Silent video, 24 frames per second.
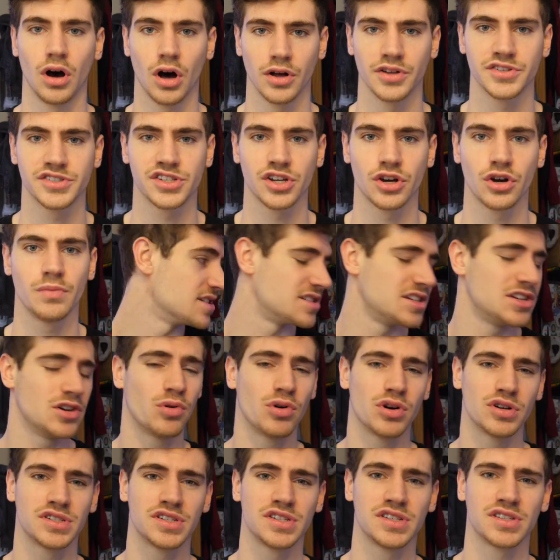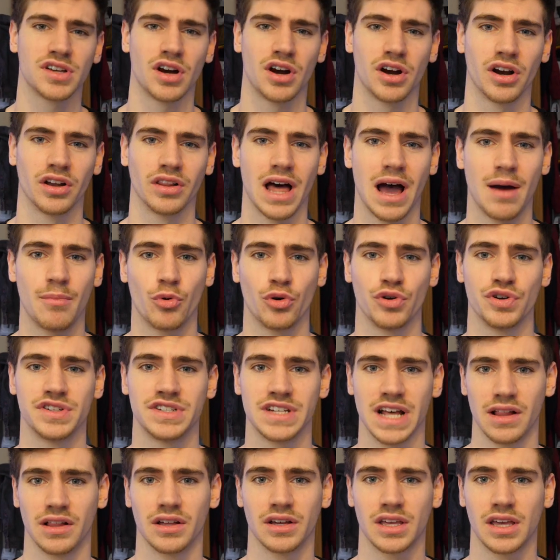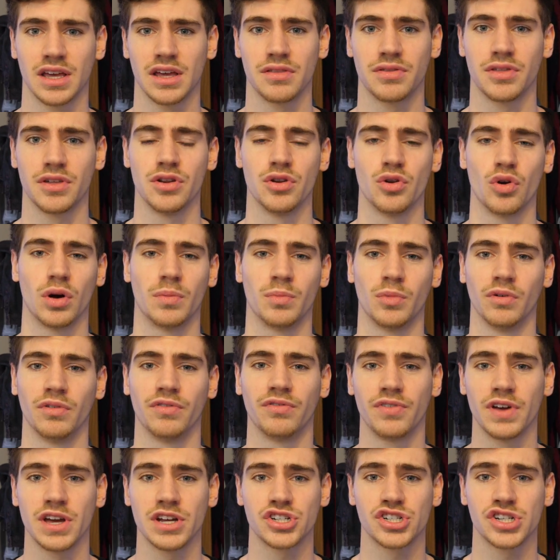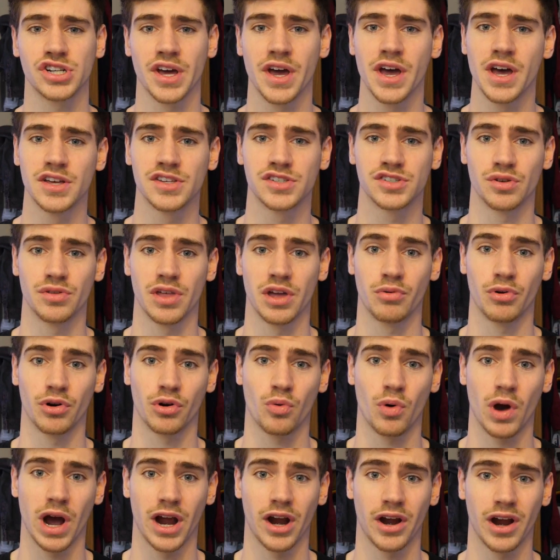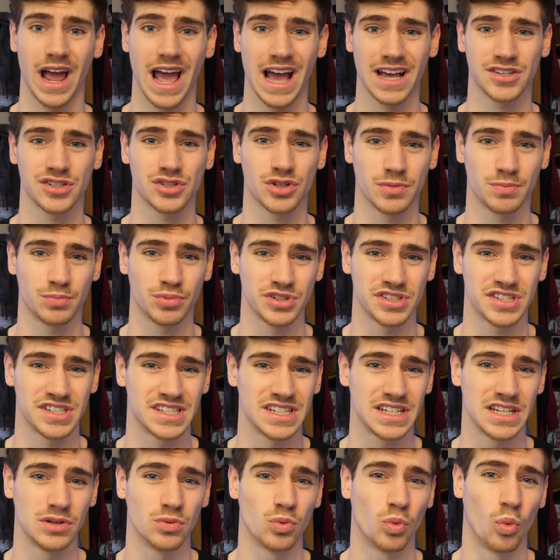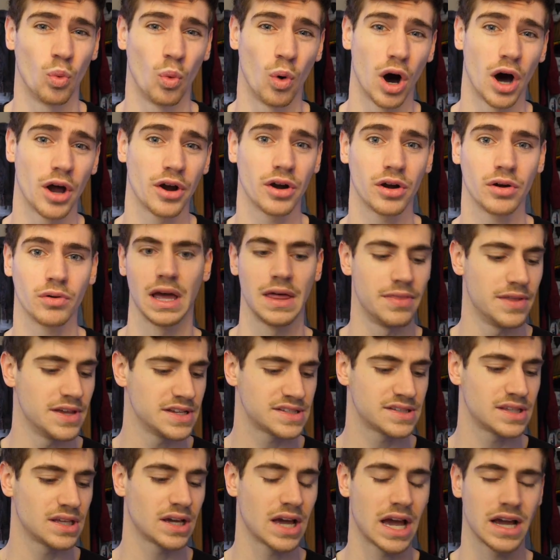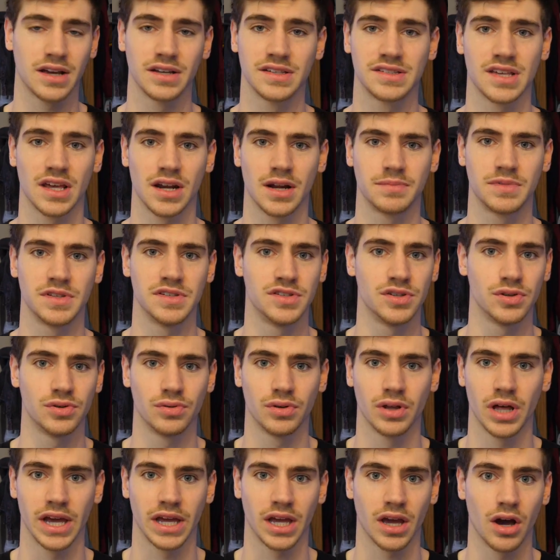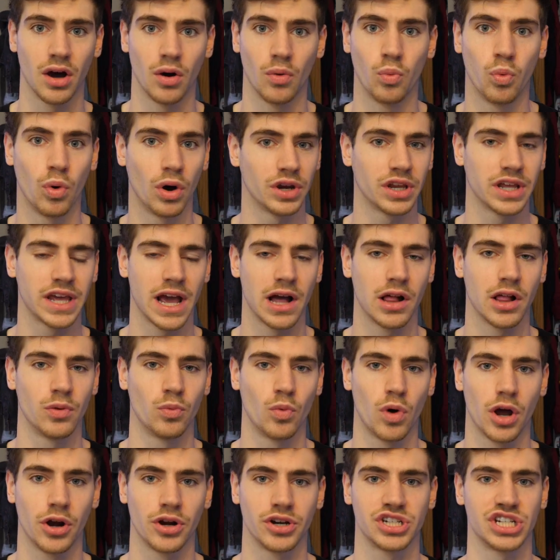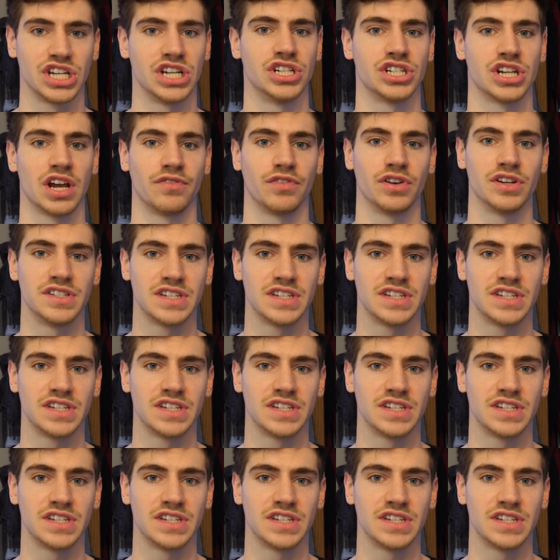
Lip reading: Also, seahorses are a lot more delicate than normal fish, so they require extra pristine water. And this thing I could set up to do like a 1 gallon water change every